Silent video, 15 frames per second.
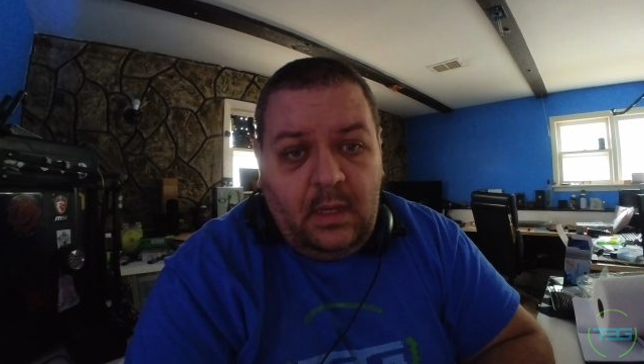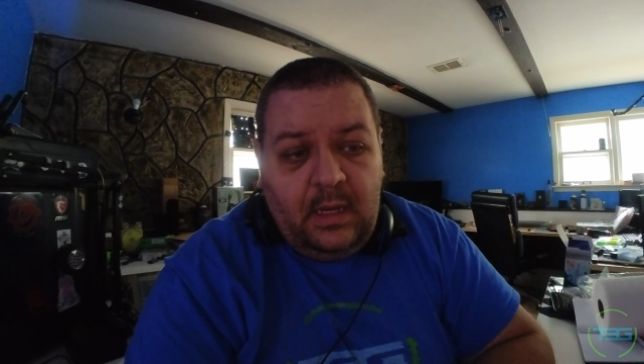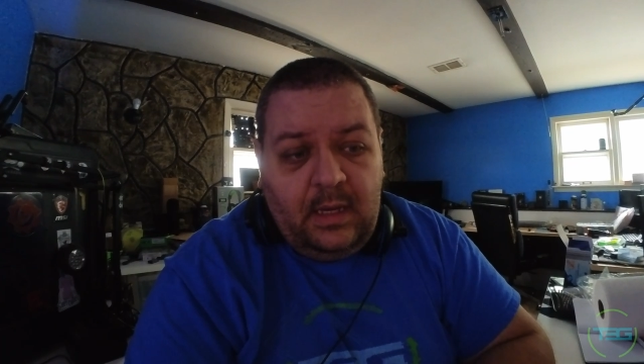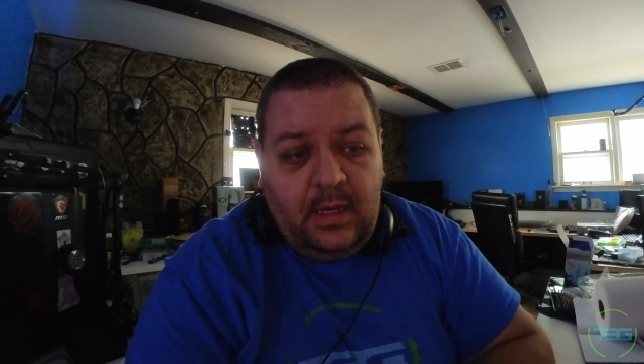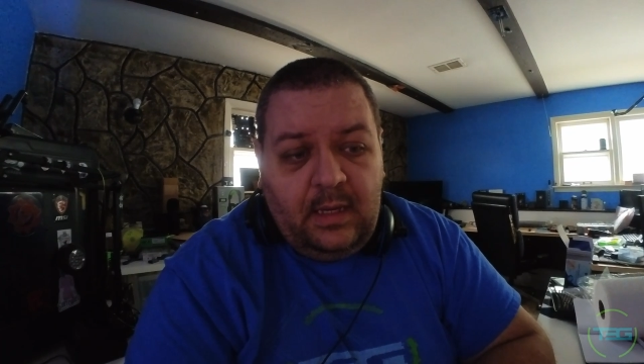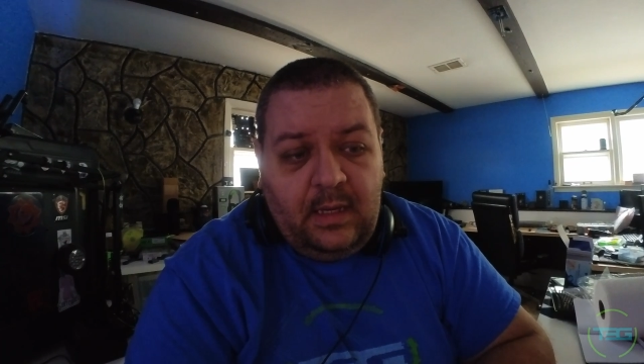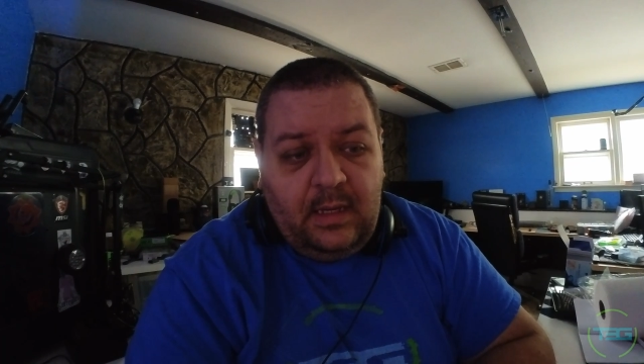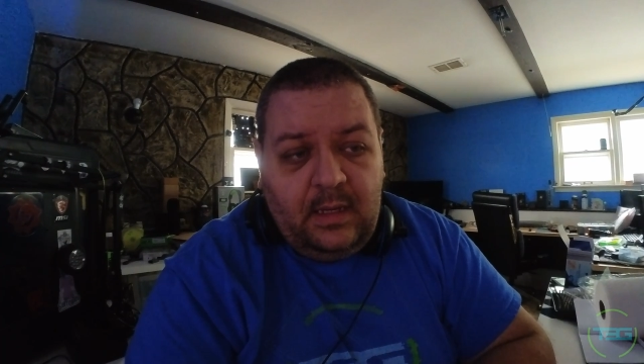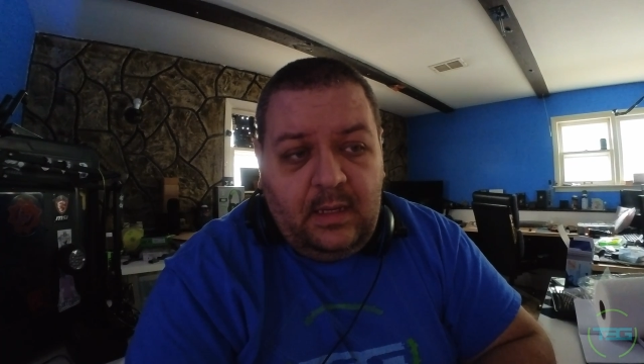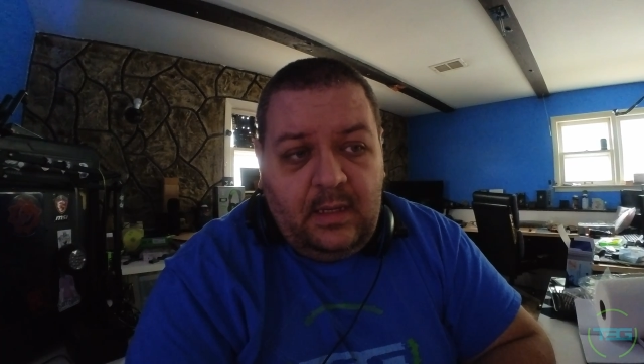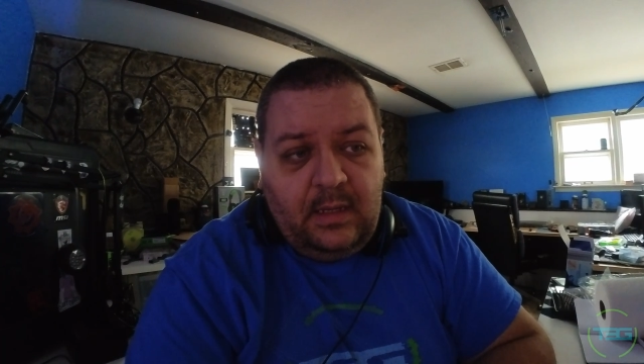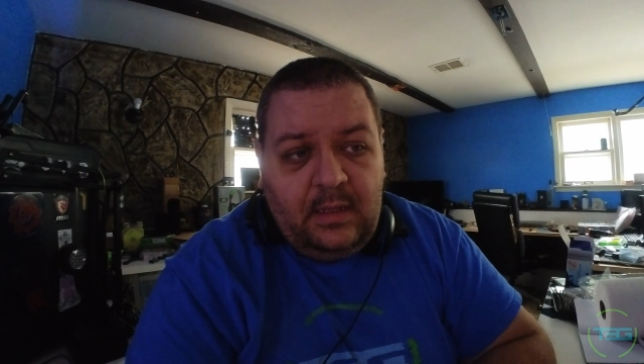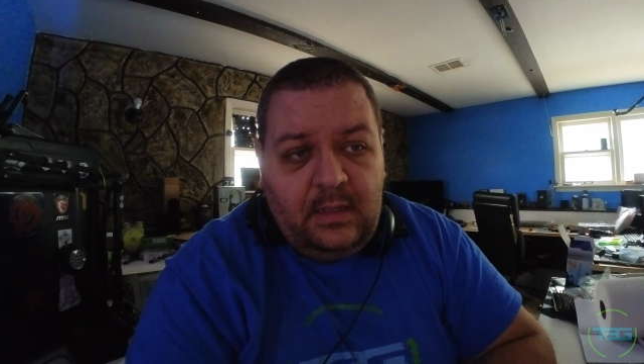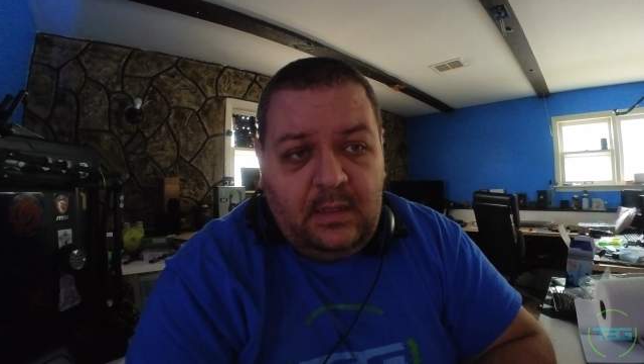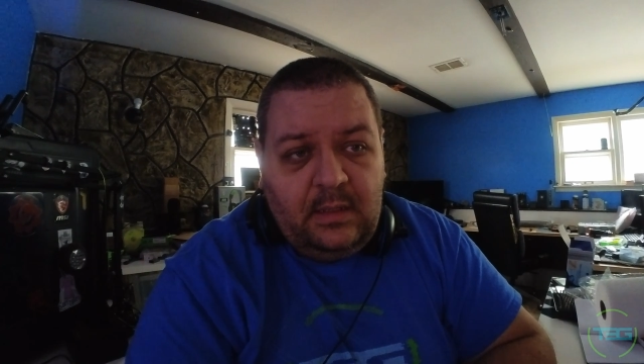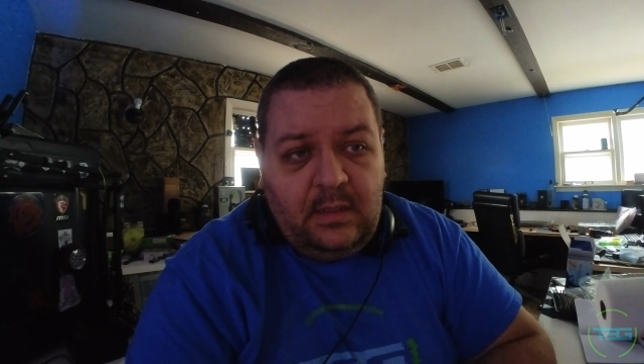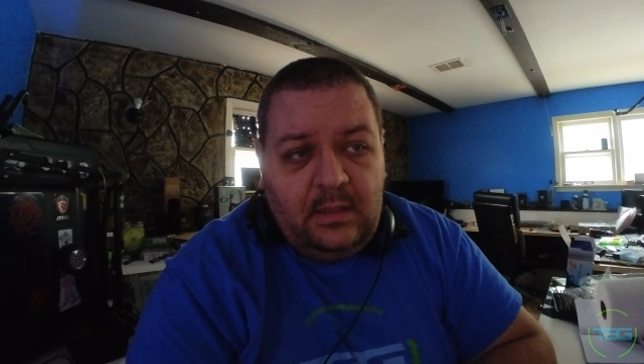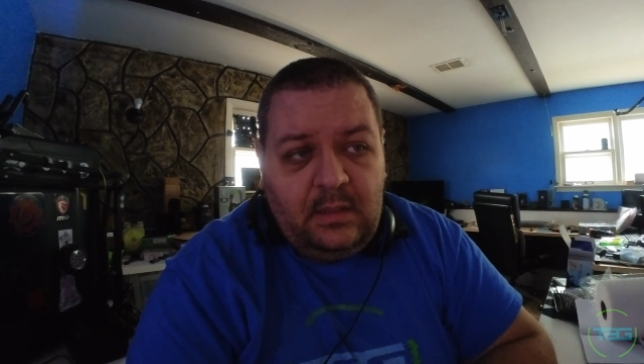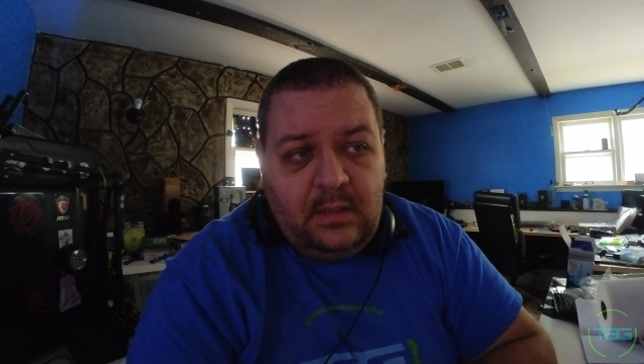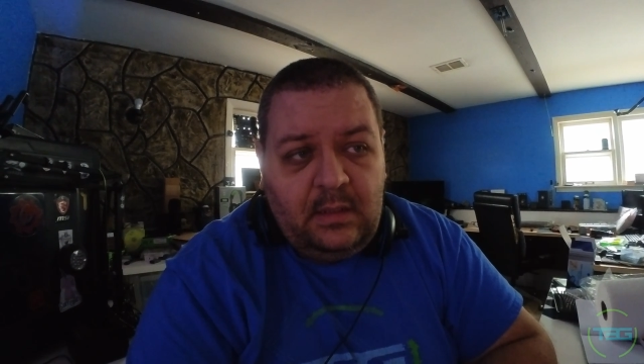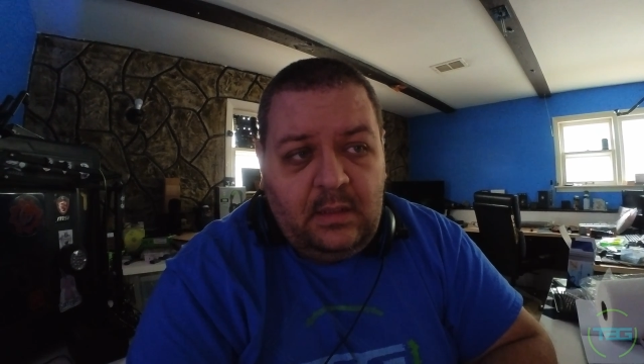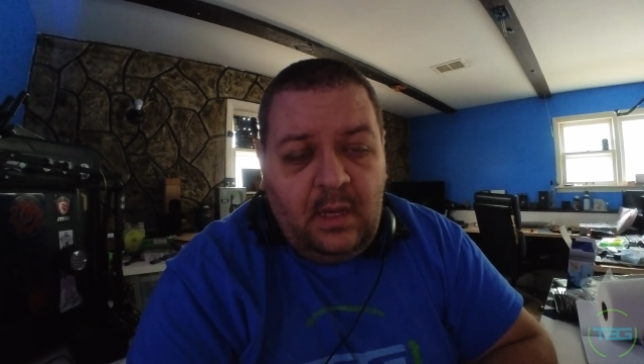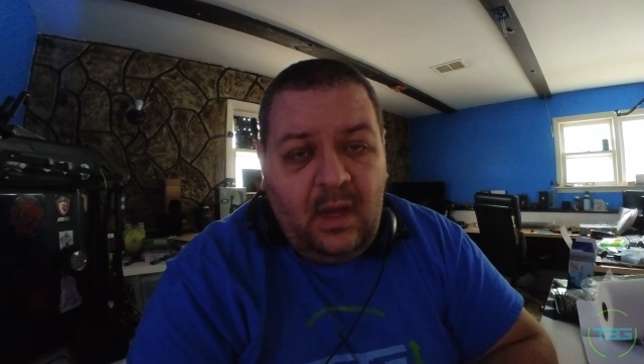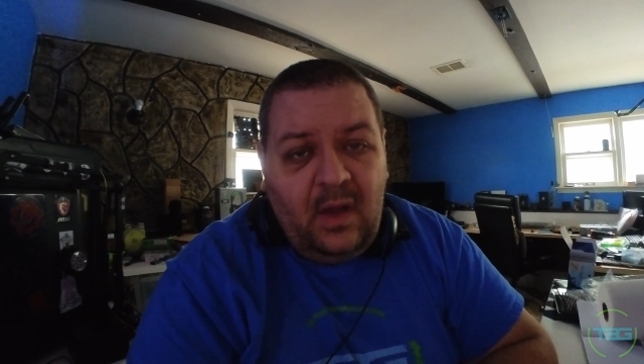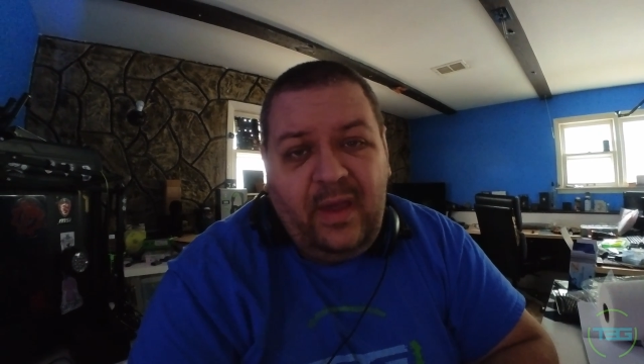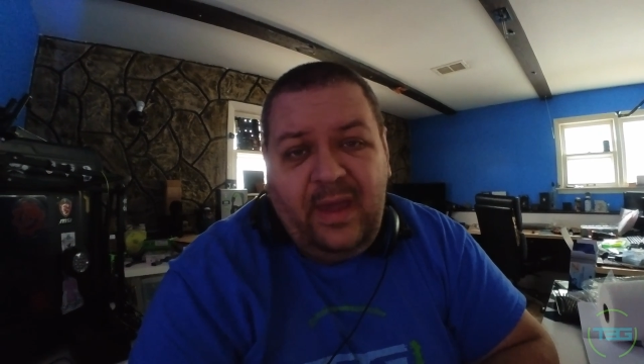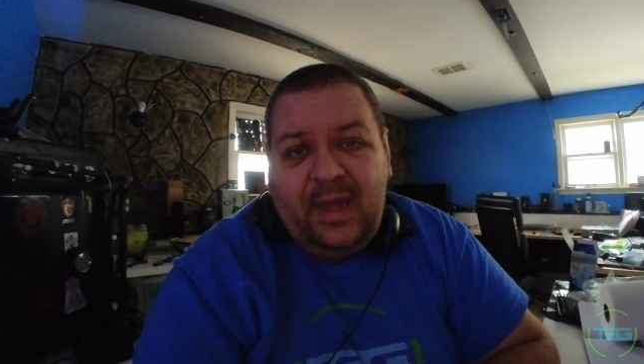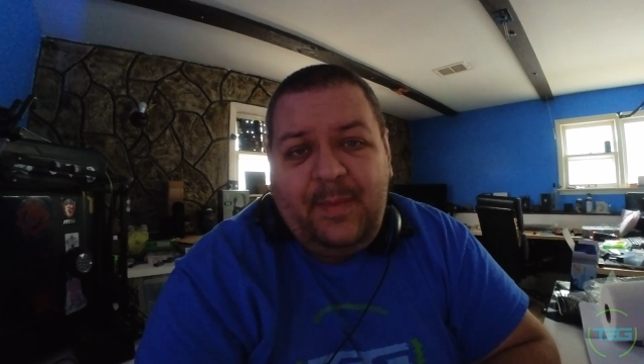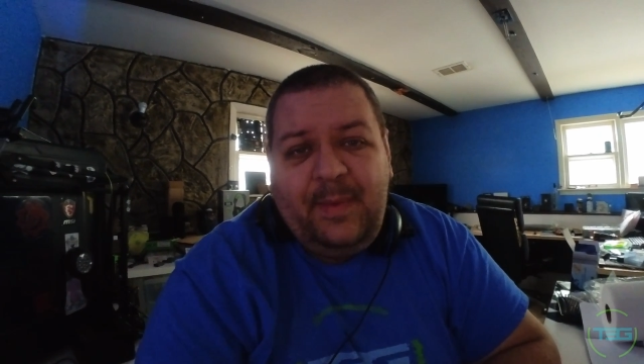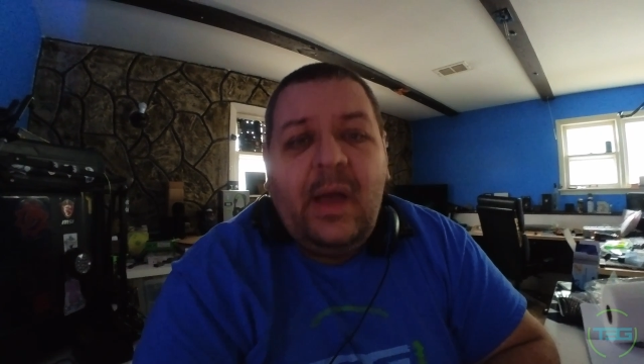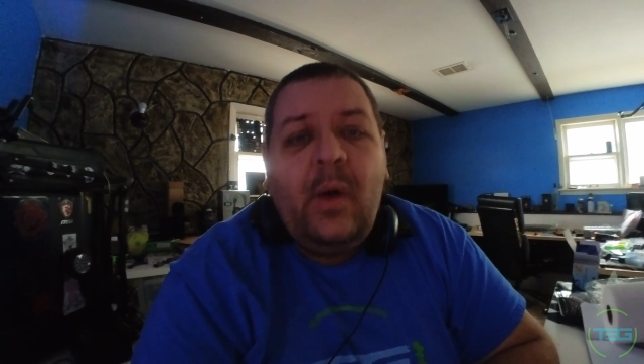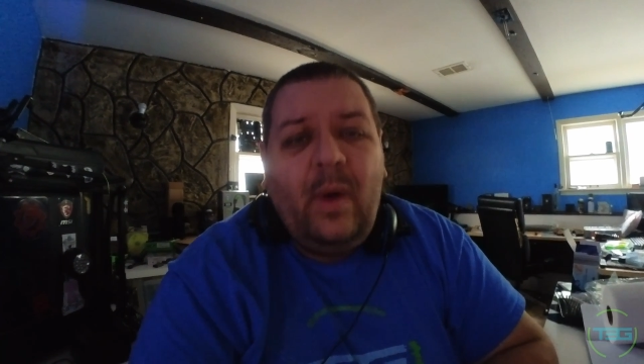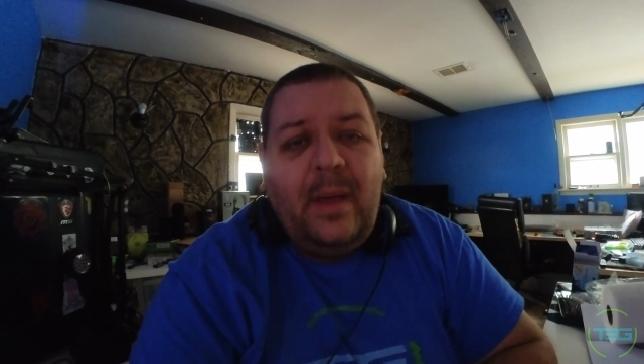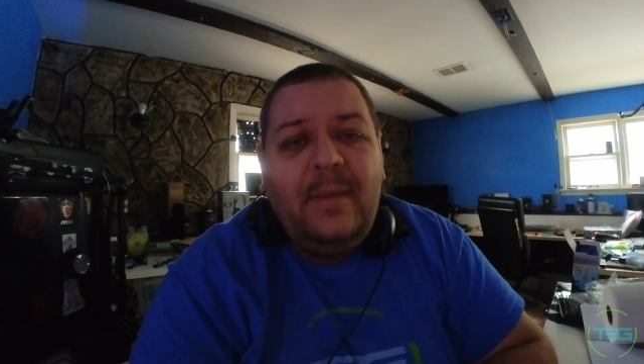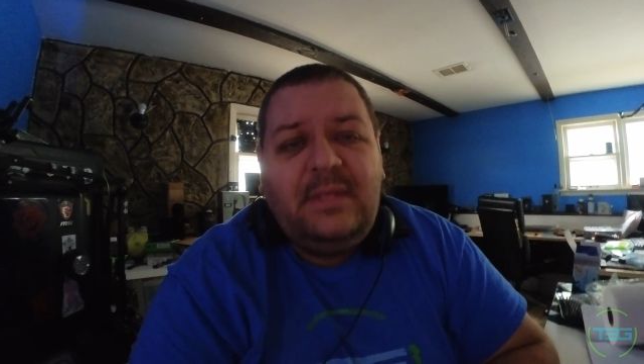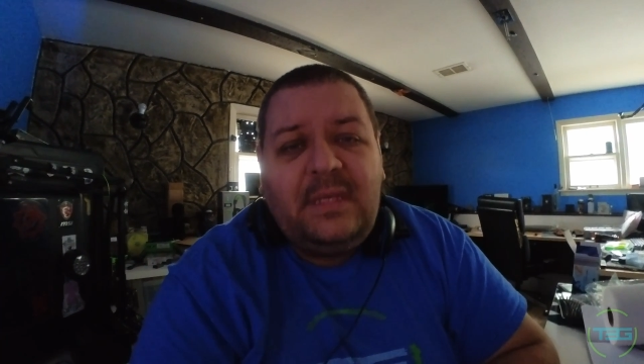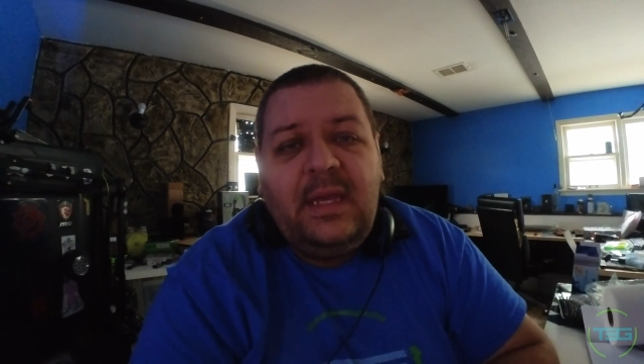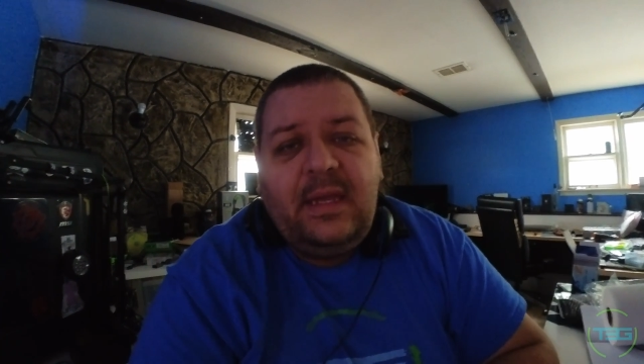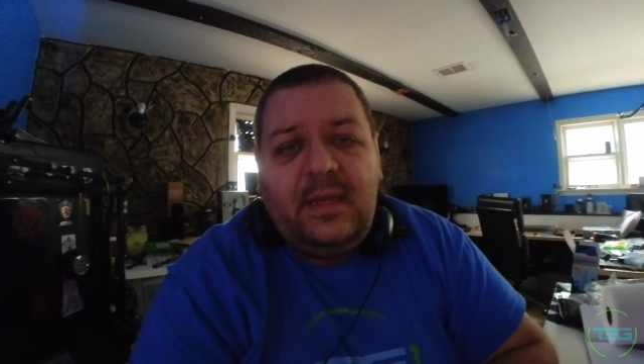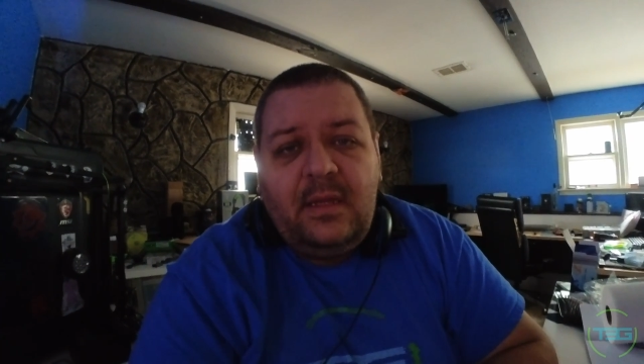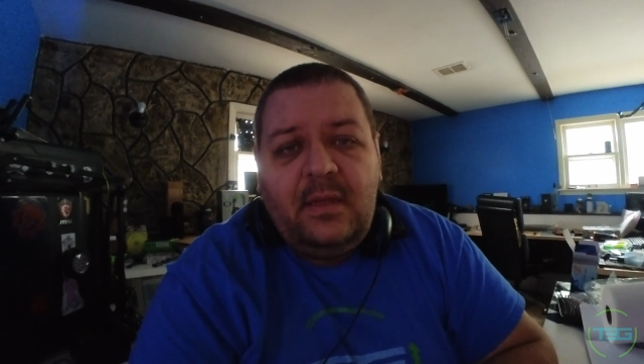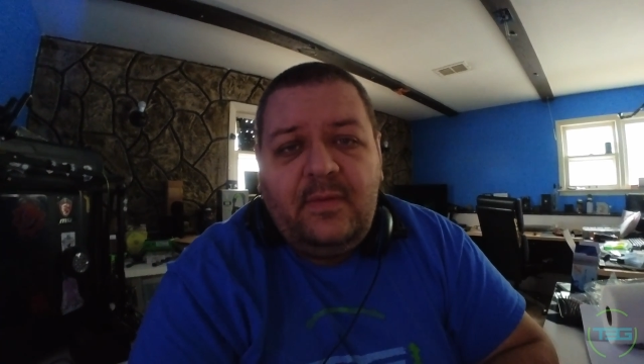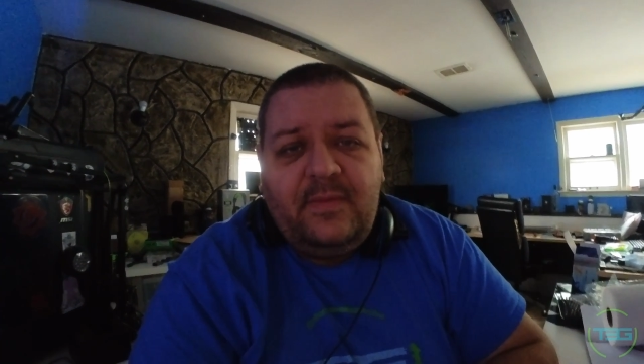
I gotta make a website